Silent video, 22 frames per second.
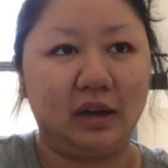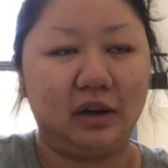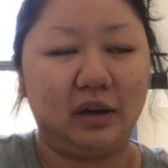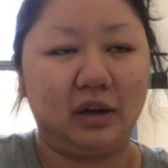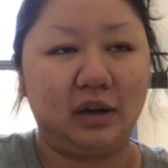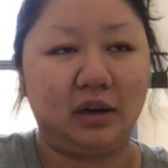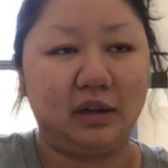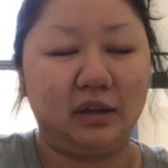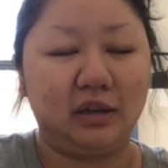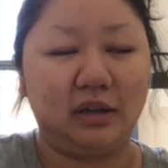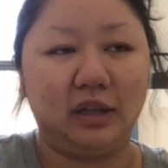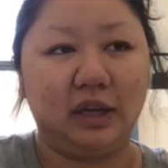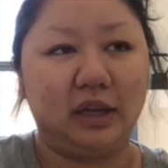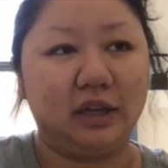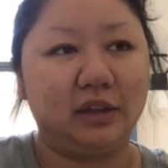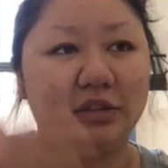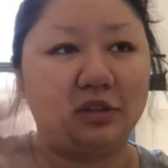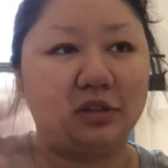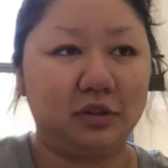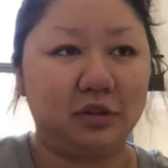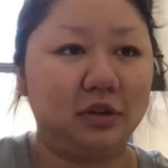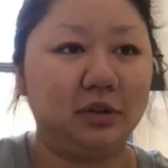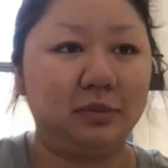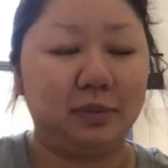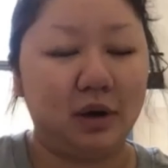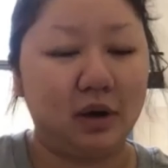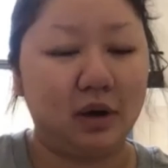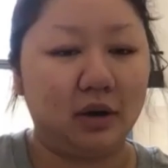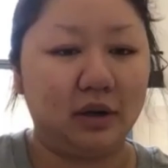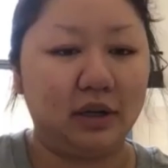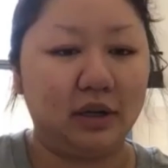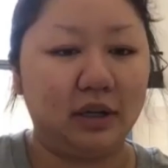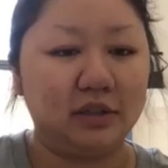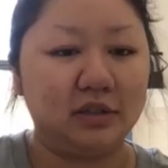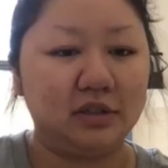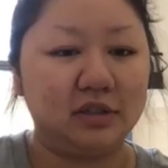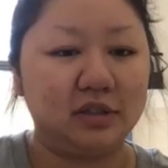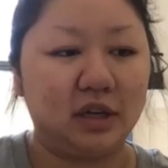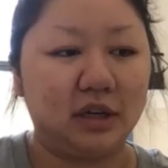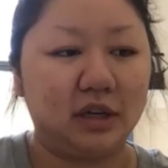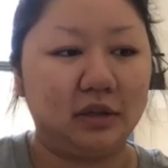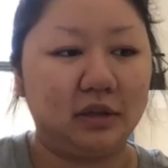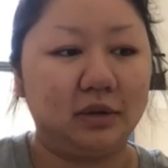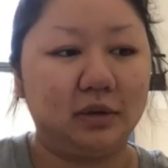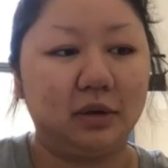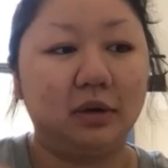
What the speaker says: on like a third party to tell you,